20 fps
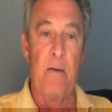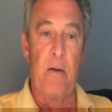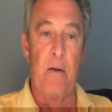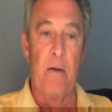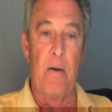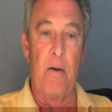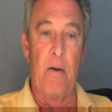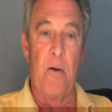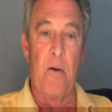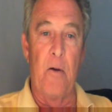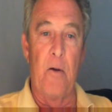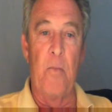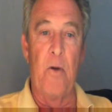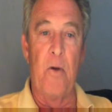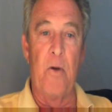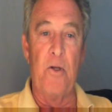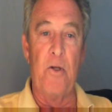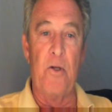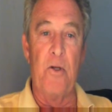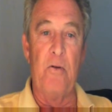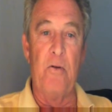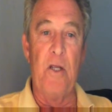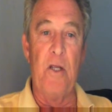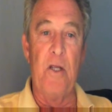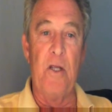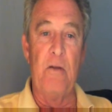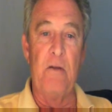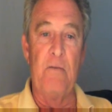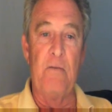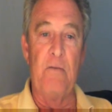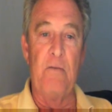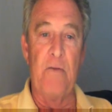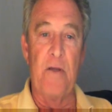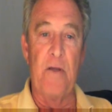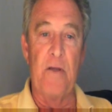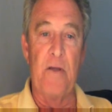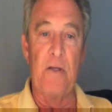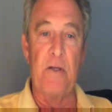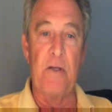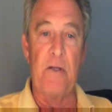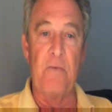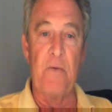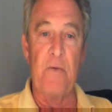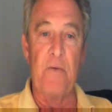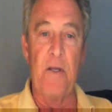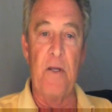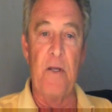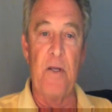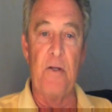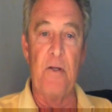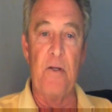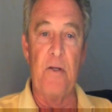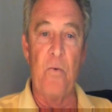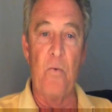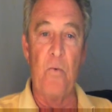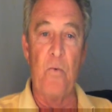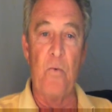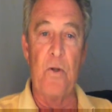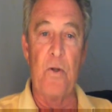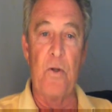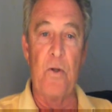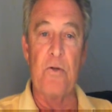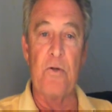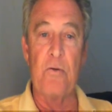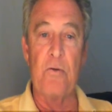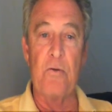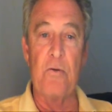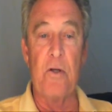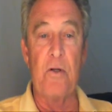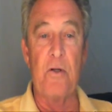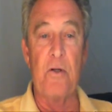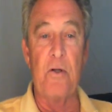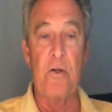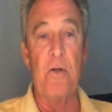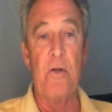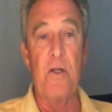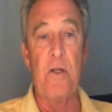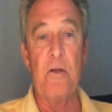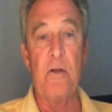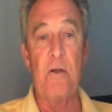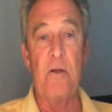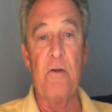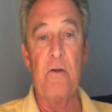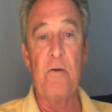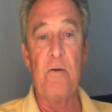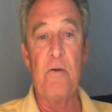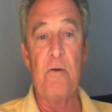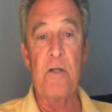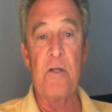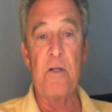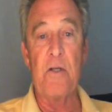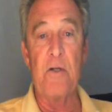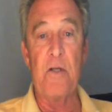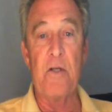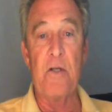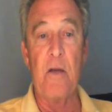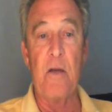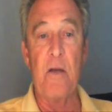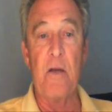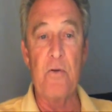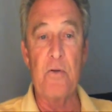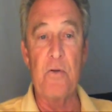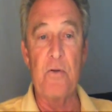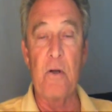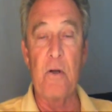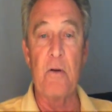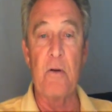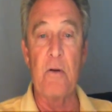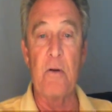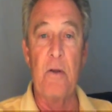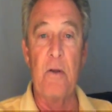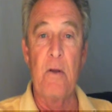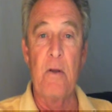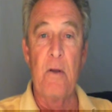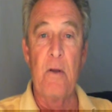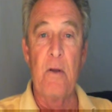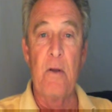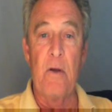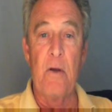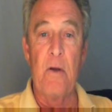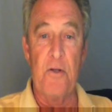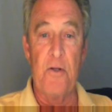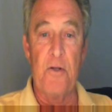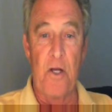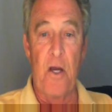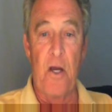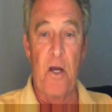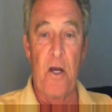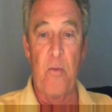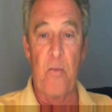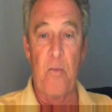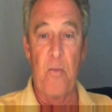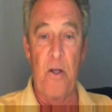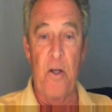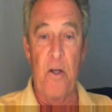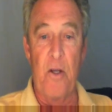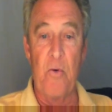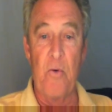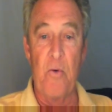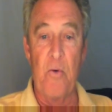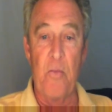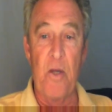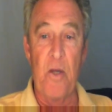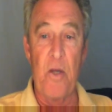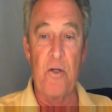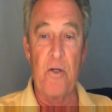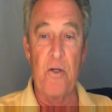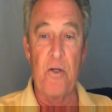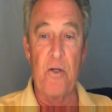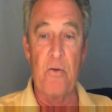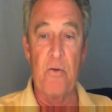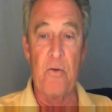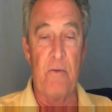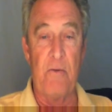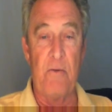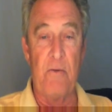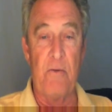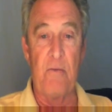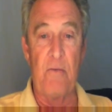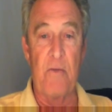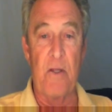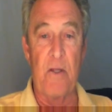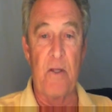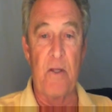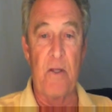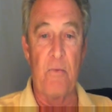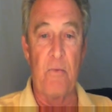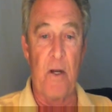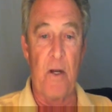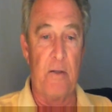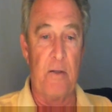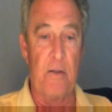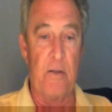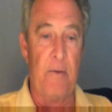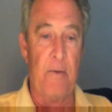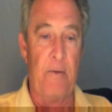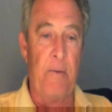But you need to fix it for each one that you're going to do. Now you can do this every time you start a job and go in and make sure that you've got everything right.